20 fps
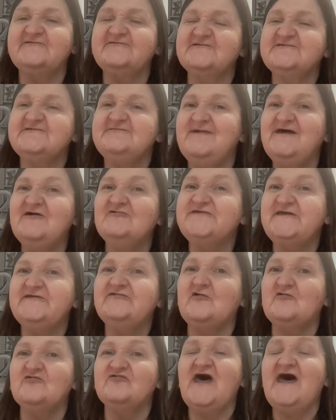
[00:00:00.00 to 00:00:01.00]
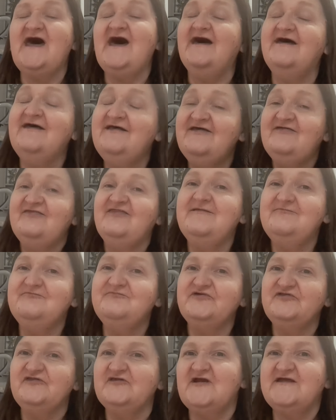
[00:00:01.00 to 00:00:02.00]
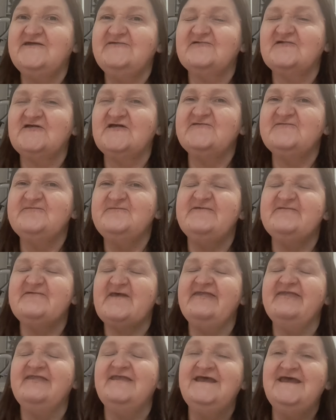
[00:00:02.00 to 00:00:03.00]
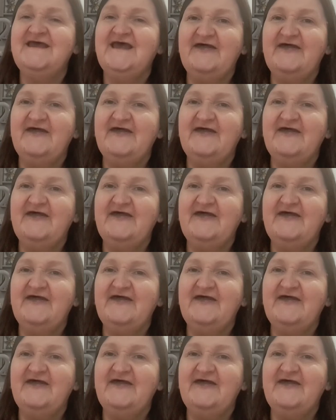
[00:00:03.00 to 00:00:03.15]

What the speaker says: So she melted all that, then put the Rice Krispies in,